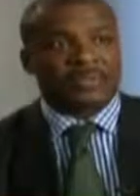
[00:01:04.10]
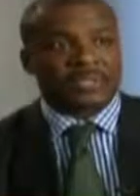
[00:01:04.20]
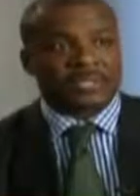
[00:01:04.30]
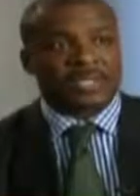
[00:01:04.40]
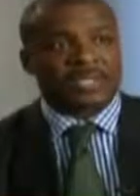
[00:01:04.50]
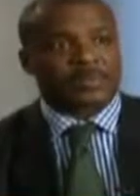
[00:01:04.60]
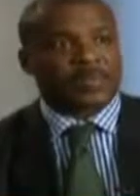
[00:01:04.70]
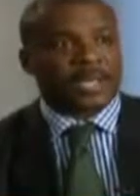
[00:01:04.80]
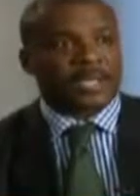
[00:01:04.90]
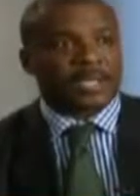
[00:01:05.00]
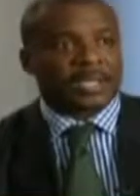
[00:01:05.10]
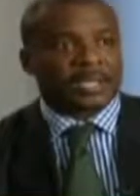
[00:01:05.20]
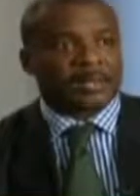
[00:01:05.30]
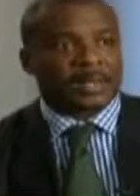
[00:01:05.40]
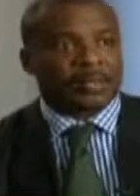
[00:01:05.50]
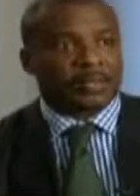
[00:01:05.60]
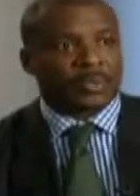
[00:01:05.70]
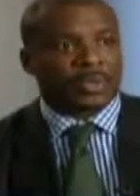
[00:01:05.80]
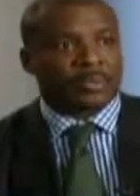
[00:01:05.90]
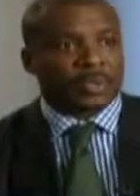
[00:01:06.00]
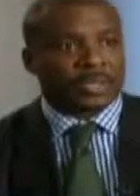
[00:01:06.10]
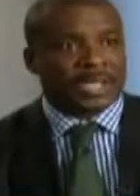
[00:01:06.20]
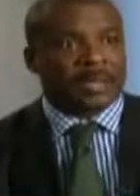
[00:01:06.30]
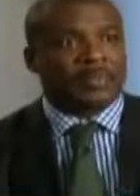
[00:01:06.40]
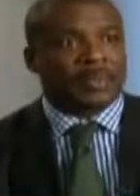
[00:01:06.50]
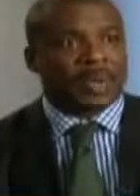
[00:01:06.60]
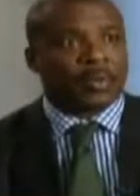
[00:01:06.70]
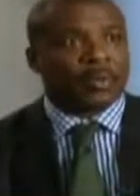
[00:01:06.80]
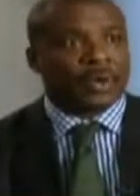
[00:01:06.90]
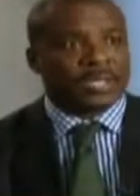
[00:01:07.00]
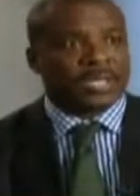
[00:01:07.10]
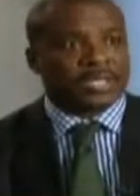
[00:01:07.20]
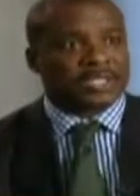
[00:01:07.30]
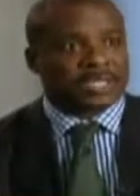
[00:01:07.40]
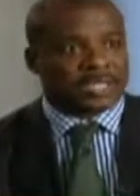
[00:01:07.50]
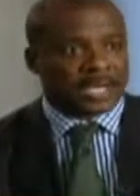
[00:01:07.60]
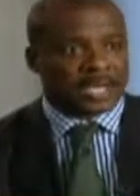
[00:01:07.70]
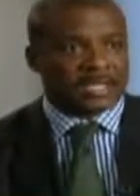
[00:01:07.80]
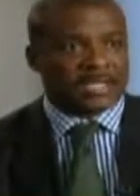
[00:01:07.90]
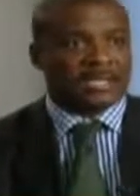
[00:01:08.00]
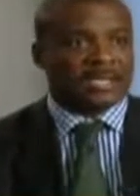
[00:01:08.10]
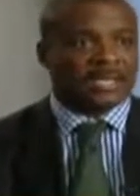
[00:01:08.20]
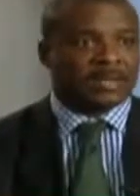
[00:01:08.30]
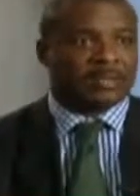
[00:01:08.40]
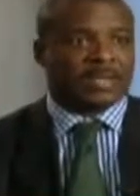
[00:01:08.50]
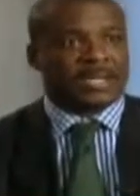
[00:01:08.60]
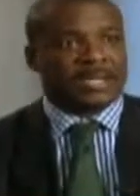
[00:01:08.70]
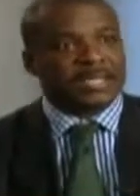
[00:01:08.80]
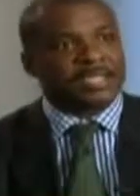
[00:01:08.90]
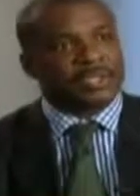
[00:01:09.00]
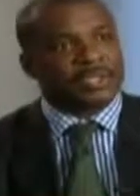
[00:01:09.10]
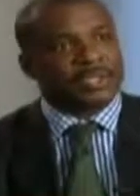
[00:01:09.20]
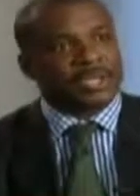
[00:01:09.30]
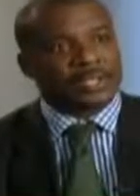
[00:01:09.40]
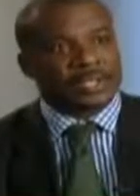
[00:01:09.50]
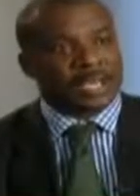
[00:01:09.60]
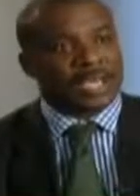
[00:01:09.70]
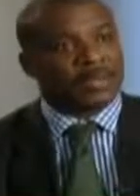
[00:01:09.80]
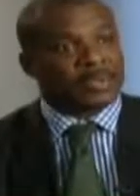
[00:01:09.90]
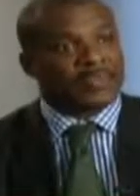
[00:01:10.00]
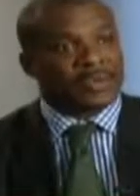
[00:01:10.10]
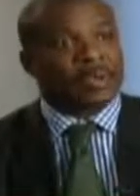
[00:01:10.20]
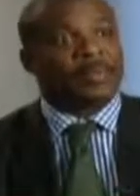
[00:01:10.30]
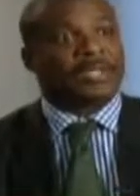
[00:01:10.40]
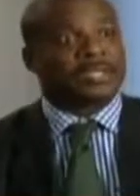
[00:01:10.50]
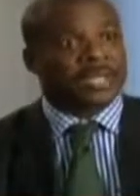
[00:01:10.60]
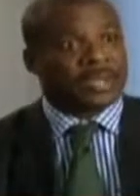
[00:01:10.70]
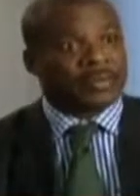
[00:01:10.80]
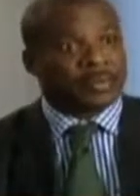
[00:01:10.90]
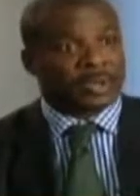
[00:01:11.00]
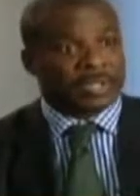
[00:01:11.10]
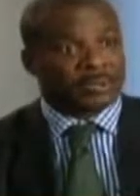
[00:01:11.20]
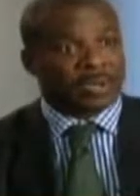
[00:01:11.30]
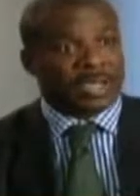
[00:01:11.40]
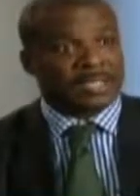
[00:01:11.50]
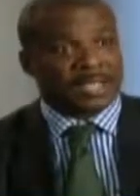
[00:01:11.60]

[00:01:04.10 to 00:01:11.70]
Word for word: still explain a little bit more in more depth about what it actually does, but at least the name is very much in everybody's mind's